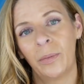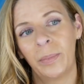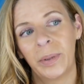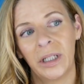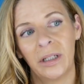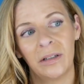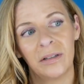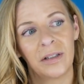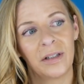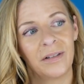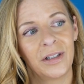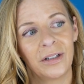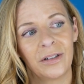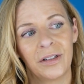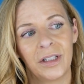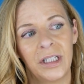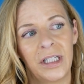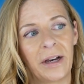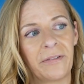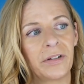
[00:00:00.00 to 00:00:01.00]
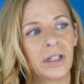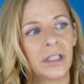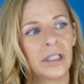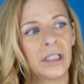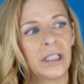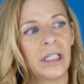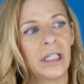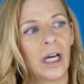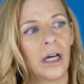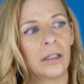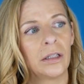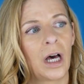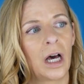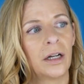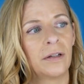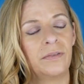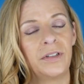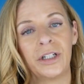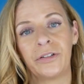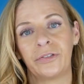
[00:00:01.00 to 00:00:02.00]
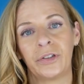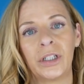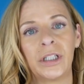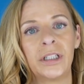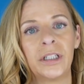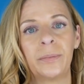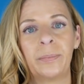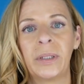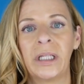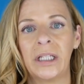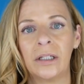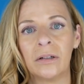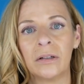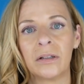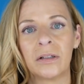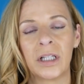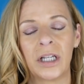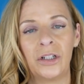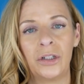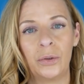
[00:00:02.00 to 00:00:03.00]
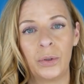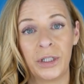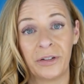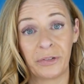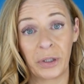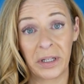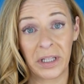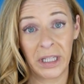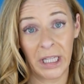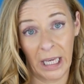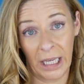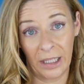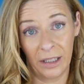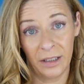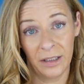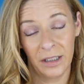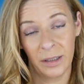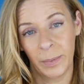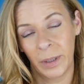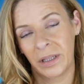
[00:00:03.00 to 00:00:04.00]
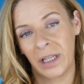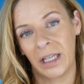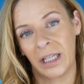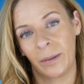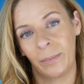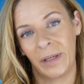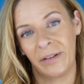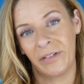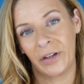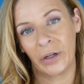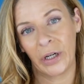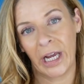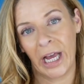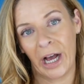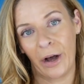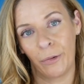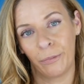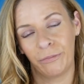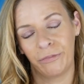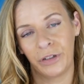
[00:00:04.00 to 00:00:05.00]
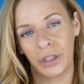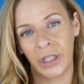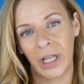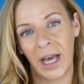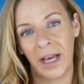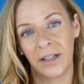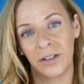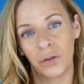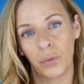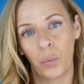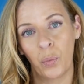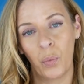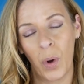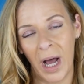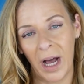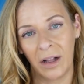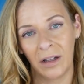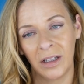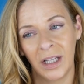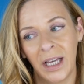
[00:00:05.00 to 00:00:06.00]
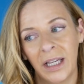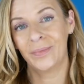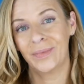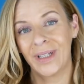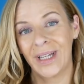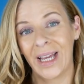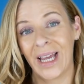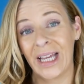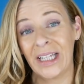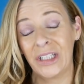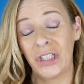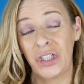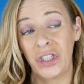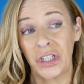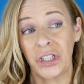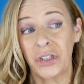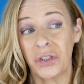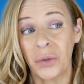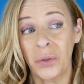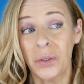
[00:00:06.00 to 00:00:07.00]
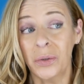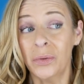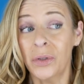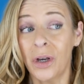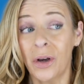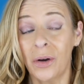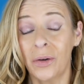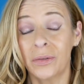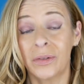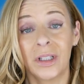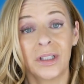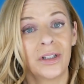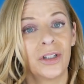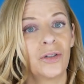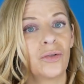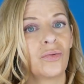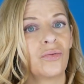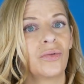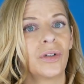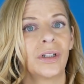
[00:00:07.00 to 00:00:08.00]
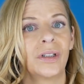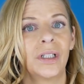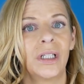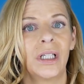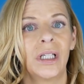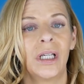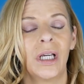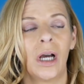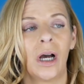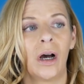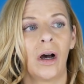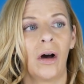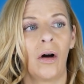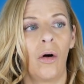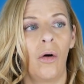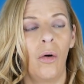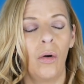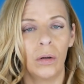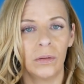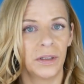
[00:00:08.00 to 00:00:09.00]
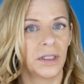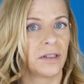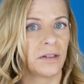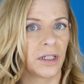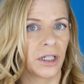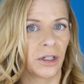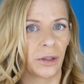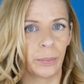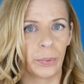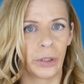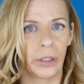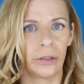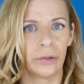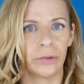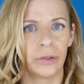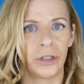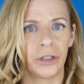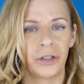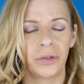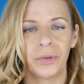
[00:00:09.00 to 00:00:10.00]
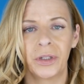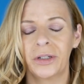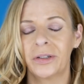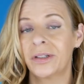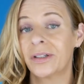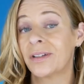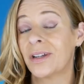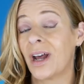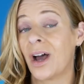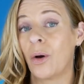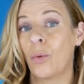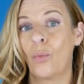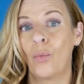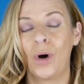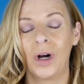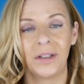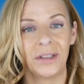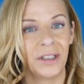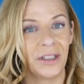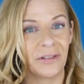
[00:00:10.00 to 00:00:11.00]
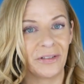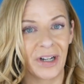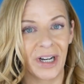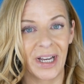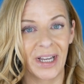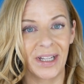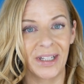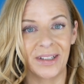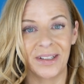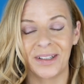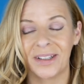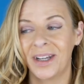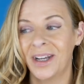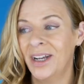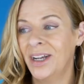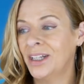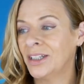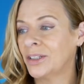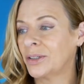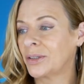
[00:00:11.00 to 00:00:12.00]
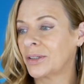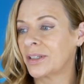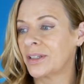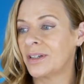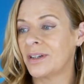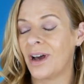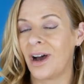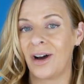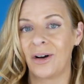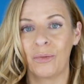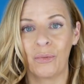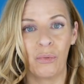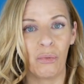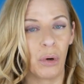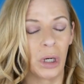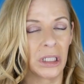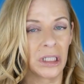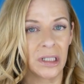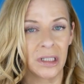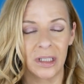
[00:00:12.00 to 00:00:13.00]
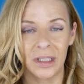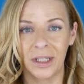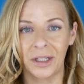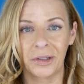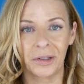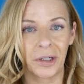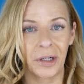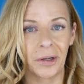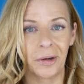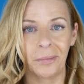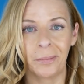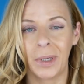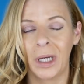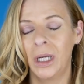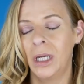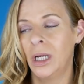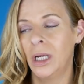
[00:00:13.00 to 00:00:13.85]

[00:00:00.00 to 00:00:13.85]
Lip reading: peels, there's definitely a lot of different peels that do different things, but they can be very helpful as well. And just so you know, this is really a holistic approach. So there is not one device, there's not one serum